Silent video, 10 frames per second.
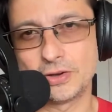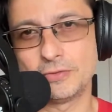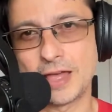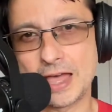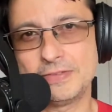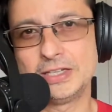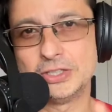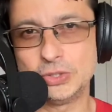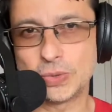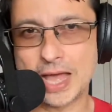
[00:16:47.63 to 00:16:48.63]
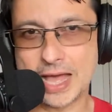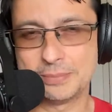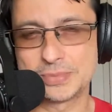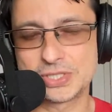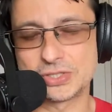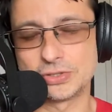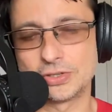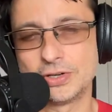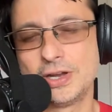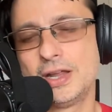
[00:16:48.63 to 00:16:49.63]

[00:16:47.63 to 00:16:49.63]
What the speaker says: of having a new hamster